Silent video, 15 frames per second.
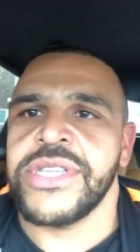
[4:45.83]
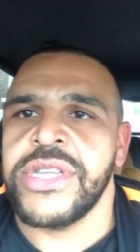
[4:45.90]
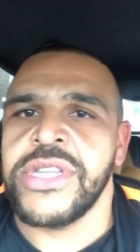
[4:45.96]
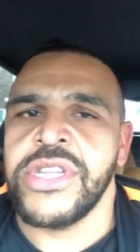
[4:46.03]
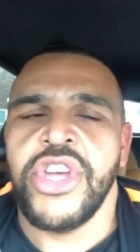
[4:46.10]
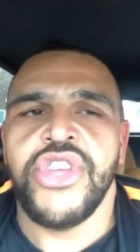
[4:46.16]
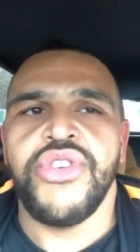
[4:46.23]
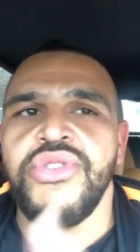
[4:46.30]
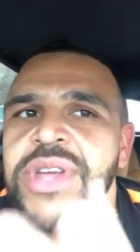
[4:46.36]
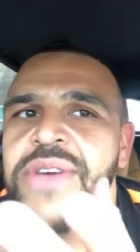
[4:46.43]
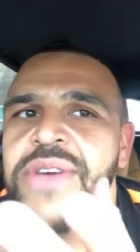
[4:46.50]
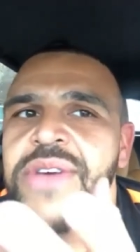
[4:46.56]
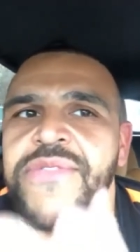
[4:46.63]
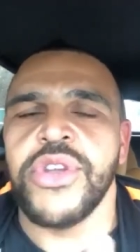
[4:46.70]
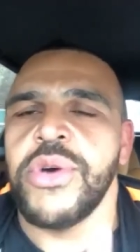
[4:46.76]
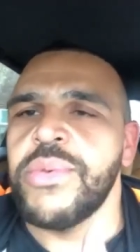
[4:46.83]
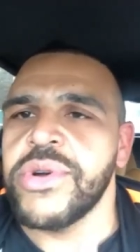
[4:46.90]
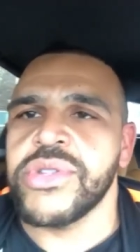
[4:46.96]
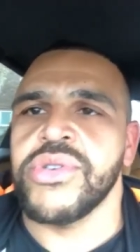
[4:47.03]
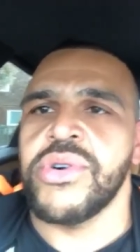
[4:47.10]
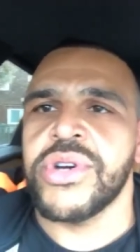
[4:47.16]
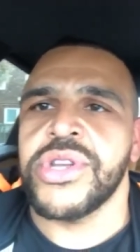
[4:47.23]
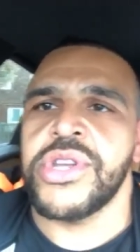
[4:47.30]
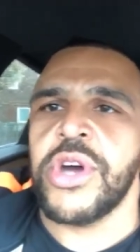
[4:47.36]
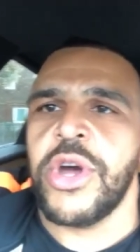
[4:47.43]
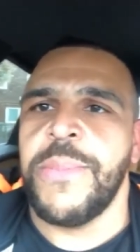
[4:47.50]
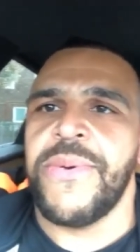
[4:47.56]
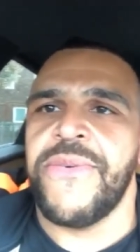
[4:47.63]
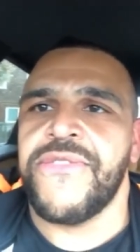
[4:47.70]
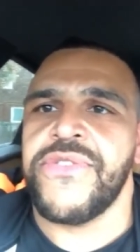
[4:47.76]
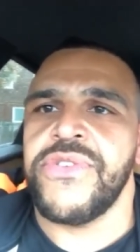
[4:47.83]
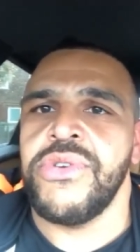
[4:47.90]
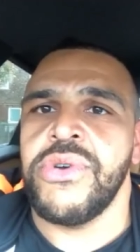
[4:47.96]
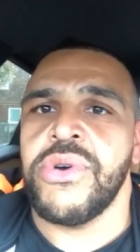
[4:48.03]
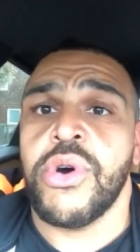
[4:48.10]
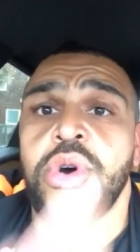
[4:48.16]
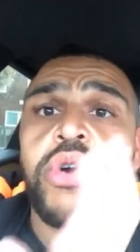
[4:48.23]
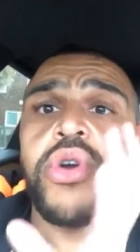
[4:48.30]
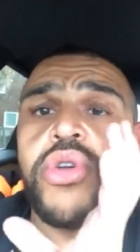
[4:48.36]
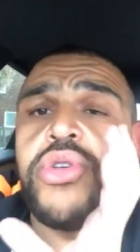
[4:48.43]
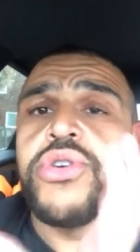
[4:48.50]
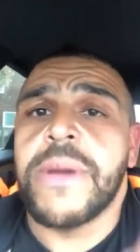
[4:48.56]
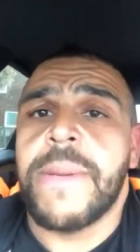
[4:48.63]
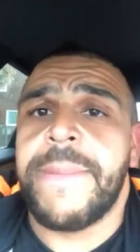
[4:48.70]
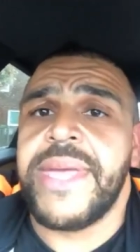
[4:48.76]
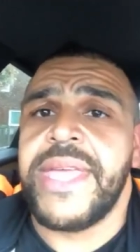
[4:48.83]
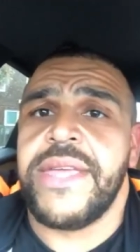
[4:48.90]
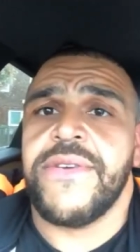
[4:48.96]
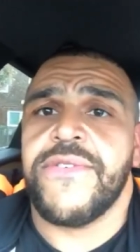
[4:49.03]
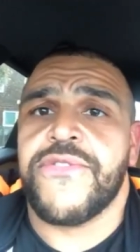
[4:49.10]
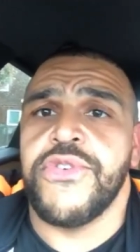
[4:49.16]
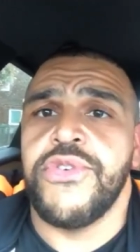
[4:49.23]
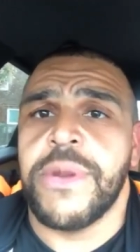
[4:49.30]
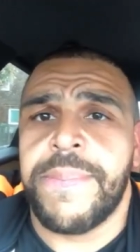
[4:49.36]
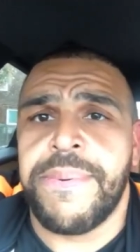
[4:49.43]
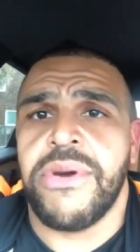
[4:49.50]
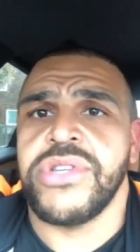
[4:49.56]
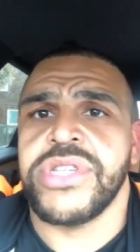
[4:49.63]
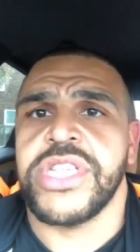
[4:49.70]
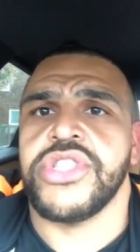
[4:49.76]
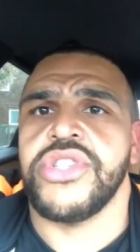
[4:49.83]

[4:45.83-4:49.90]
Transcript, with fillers: And you never know what door can open for you or who you can meet through the process.